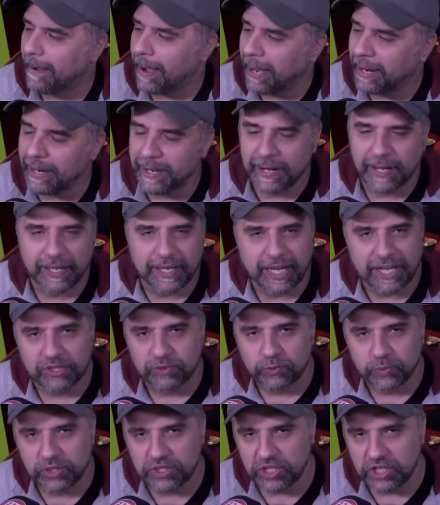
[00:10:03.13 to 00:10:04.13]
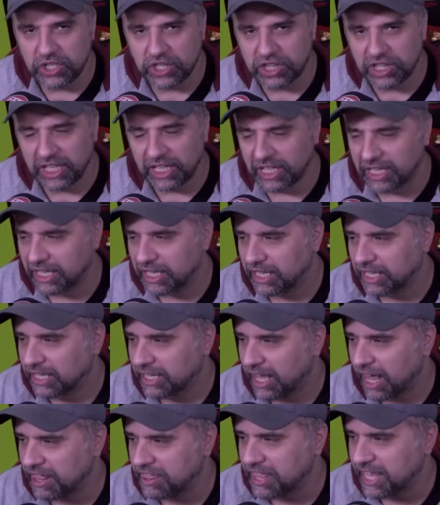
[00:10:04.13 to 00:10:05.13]
I don't know, guys. What do you think?
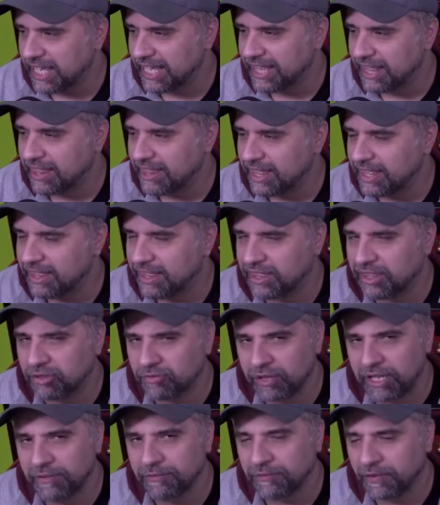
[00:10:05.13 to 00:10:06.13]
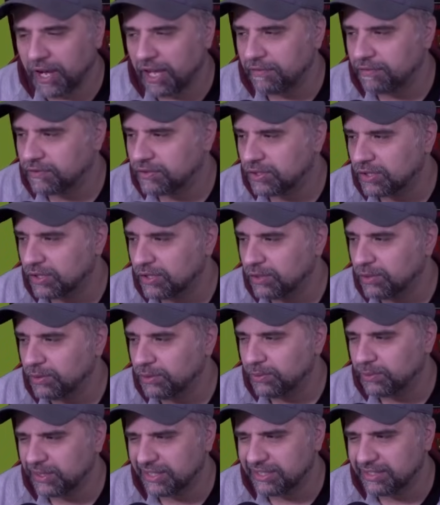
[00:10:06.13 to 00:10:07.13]
I think the
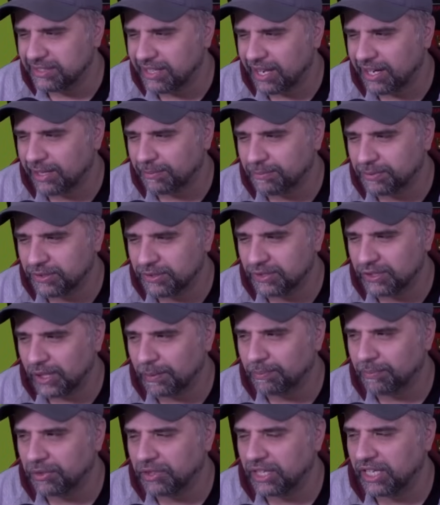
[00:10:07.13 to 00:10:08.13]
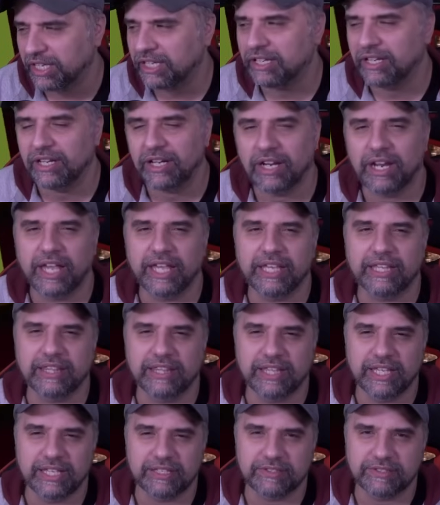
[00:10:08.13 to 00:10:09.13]
3-5-2 would set up something like
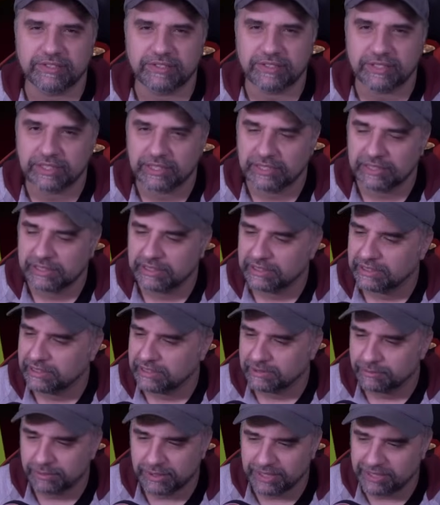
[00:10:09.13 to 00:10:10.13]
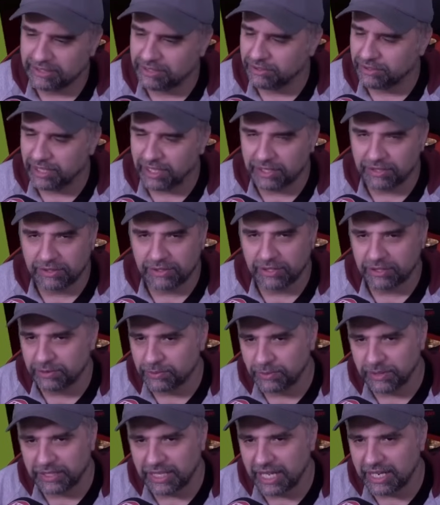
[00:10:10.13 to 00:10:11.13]
this. But it's still that
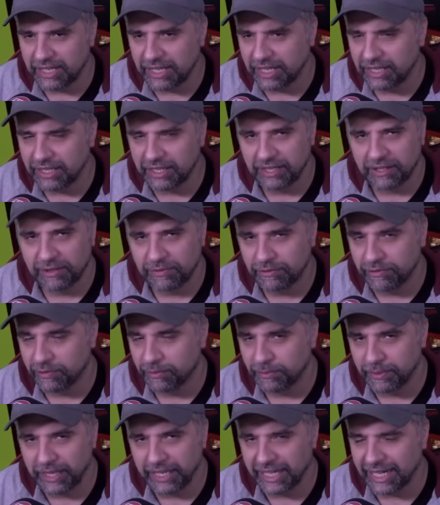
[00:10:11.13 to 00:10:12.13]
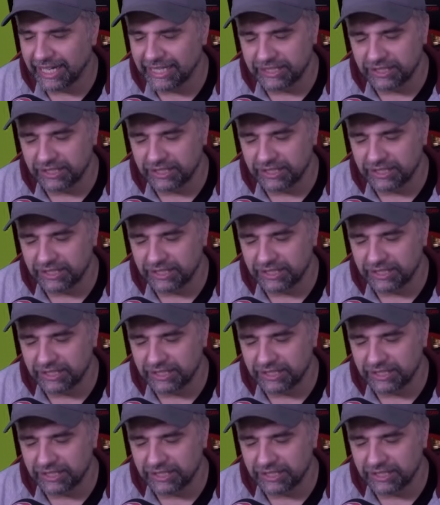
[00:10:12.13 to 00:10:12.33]
Chris Wood headache for me.